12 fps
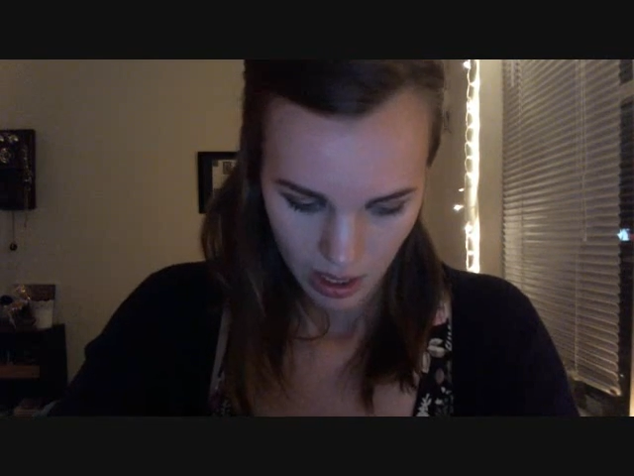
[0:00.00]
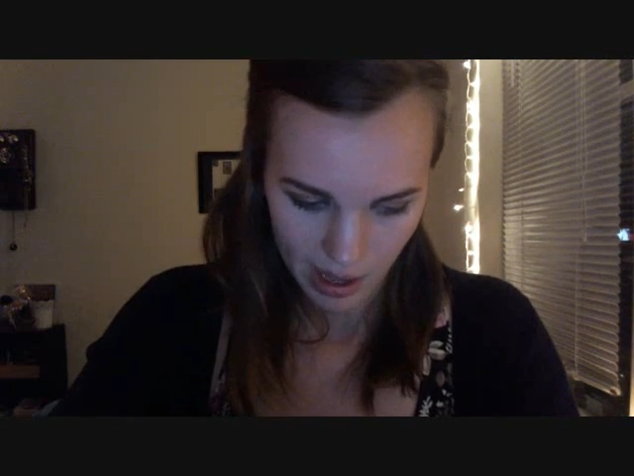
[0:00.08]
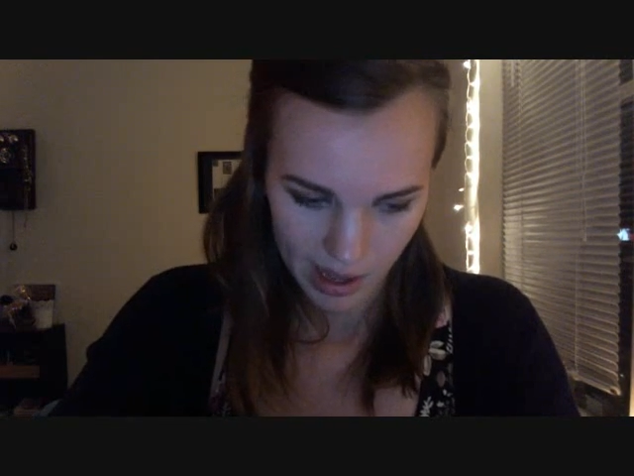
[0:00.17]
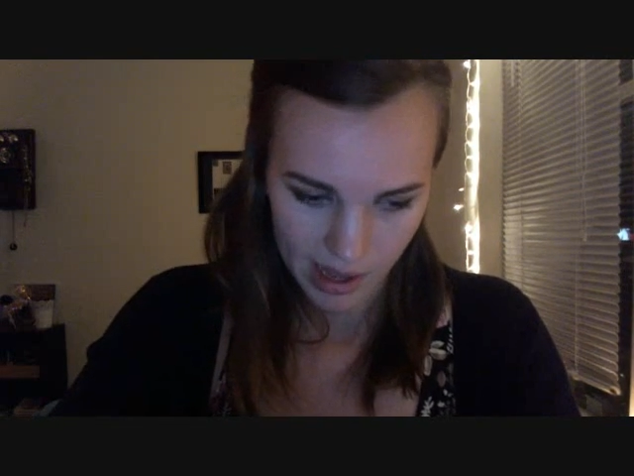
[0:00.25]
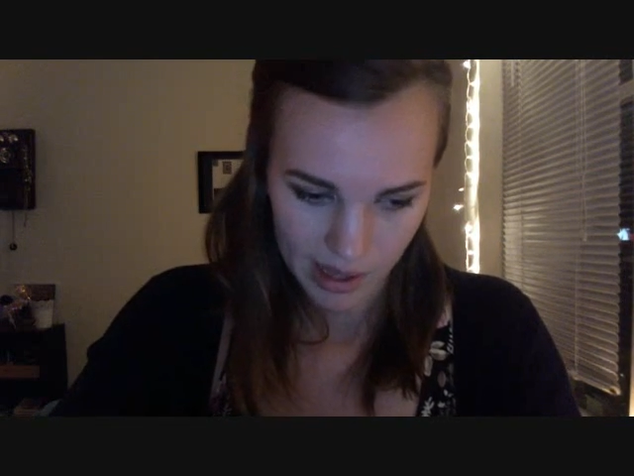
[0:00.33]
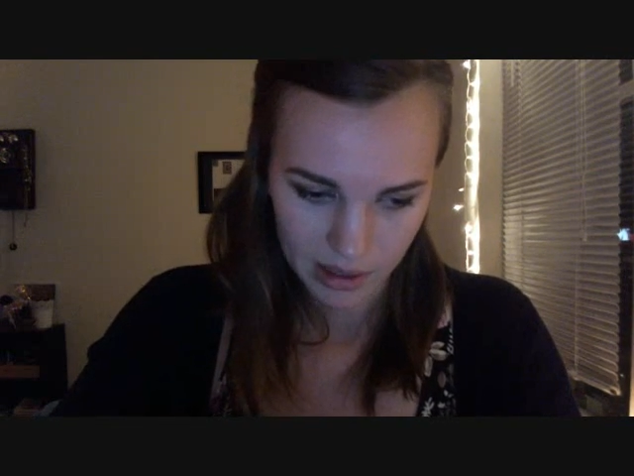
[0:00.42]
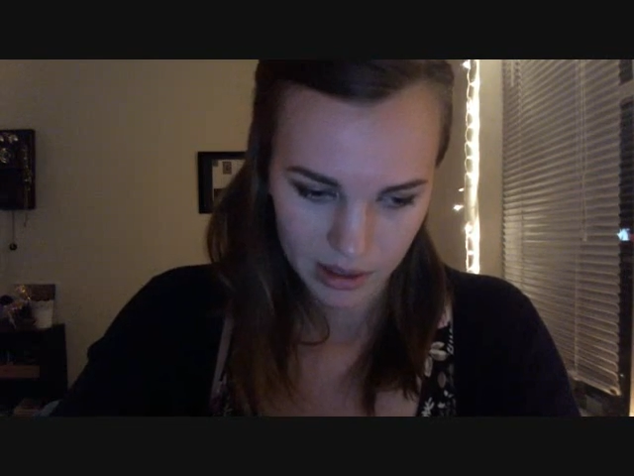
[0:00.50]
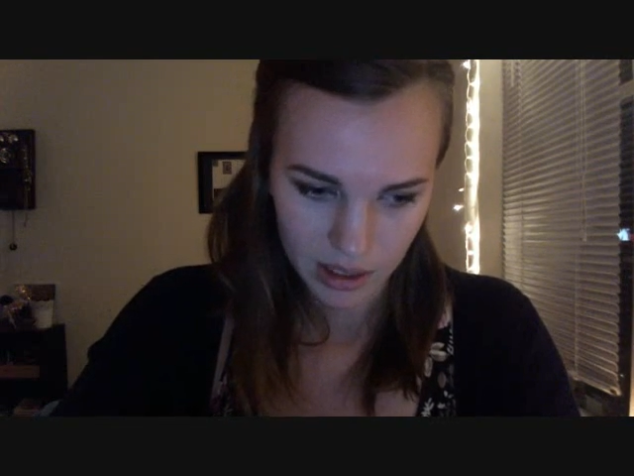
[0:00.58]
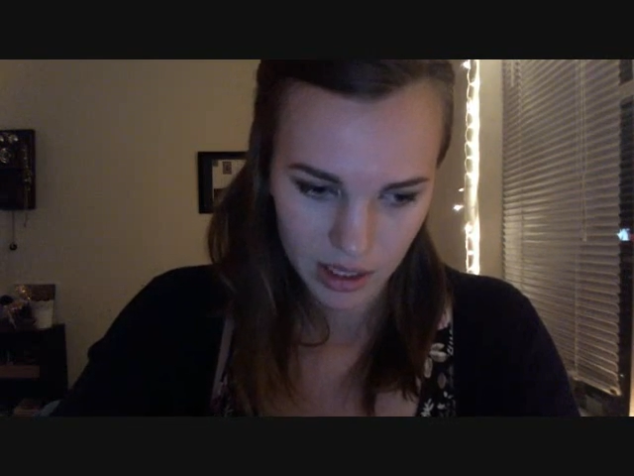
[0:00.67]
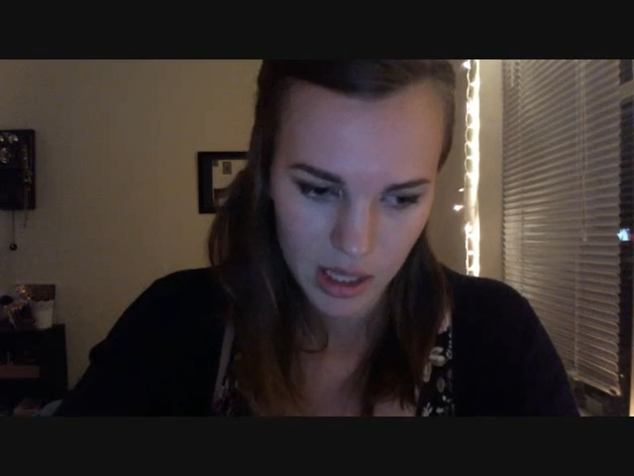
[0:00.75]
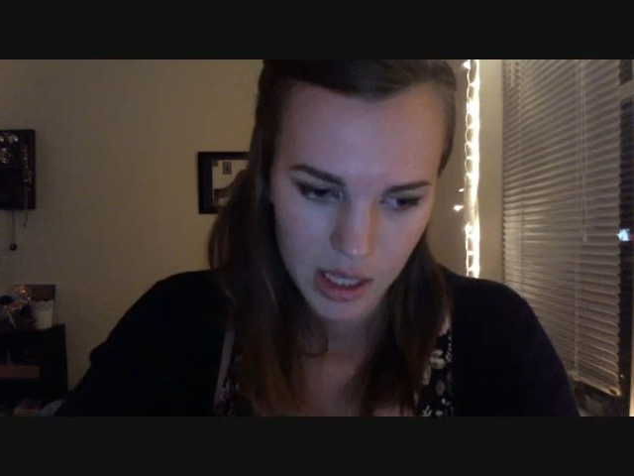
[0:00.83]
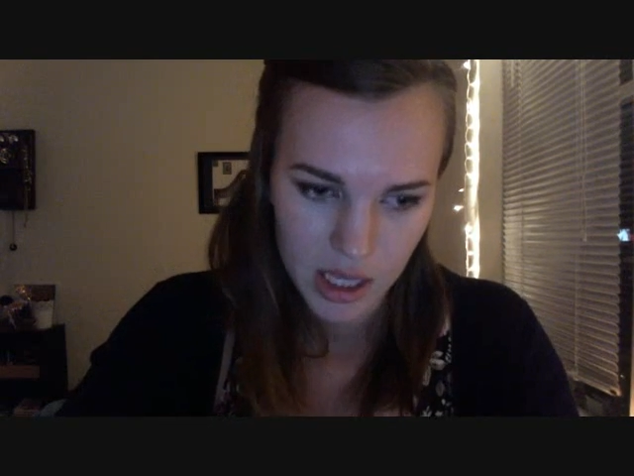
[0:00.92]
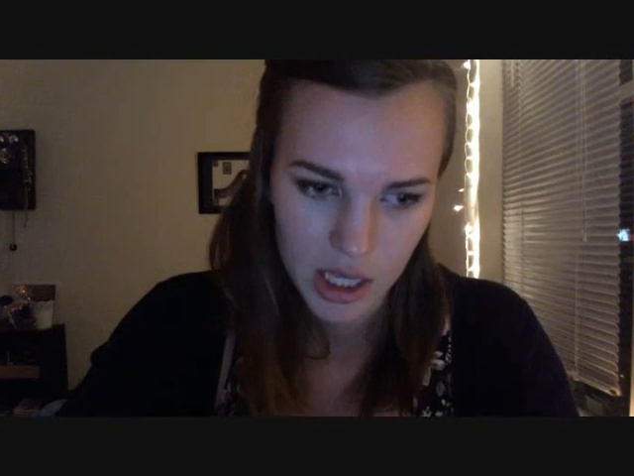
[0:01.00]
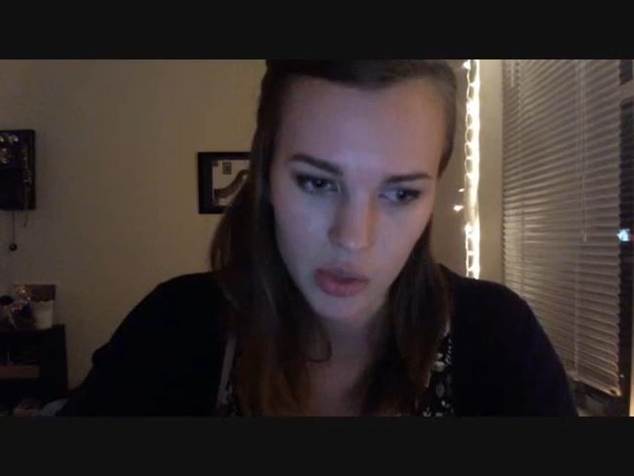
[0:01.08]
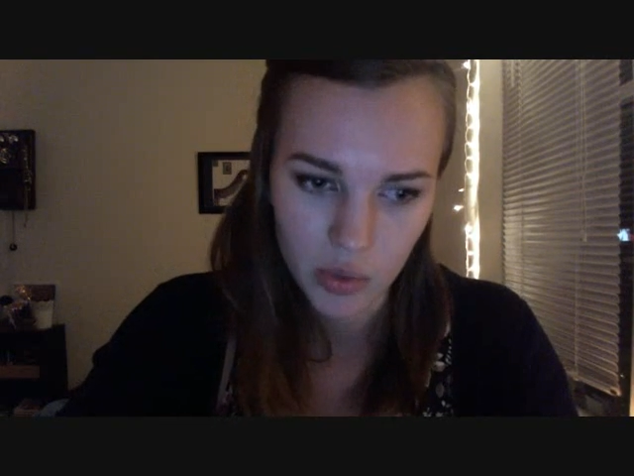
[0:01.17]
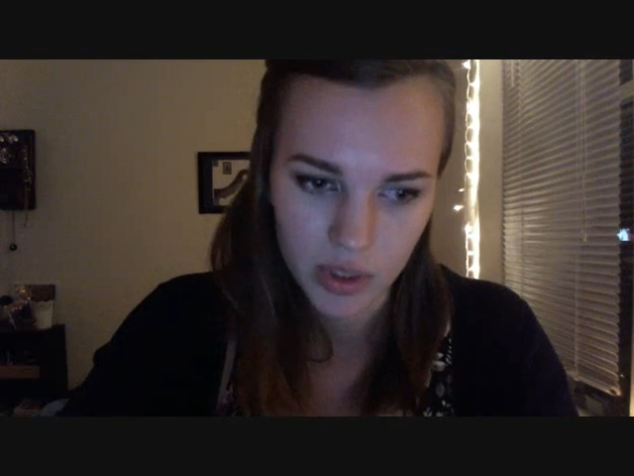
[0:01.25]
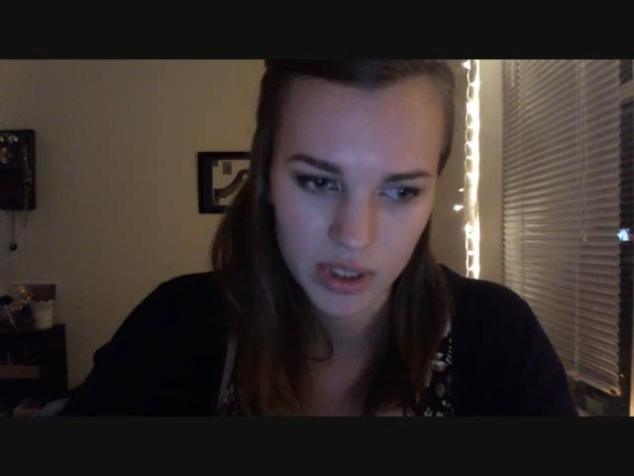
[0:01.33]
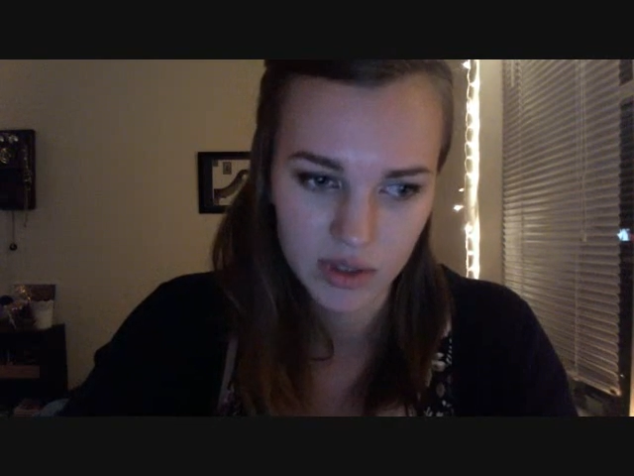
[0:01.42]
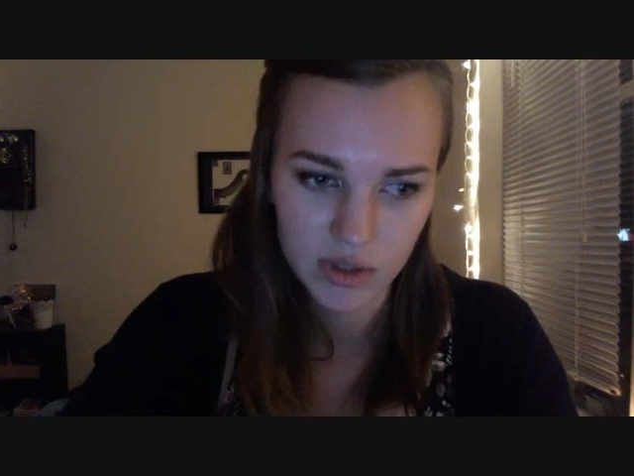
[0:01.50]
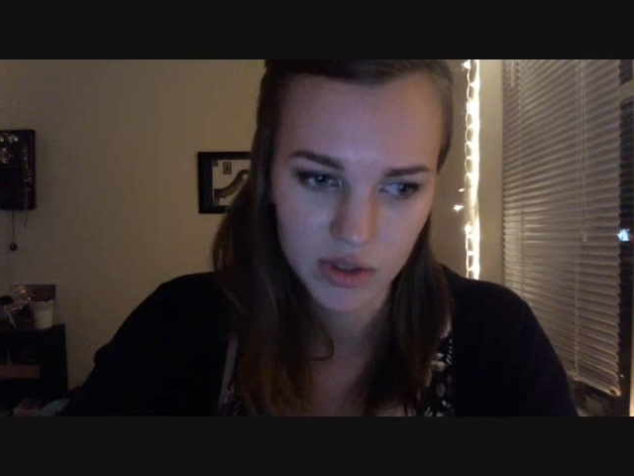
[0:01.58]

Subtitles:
And he was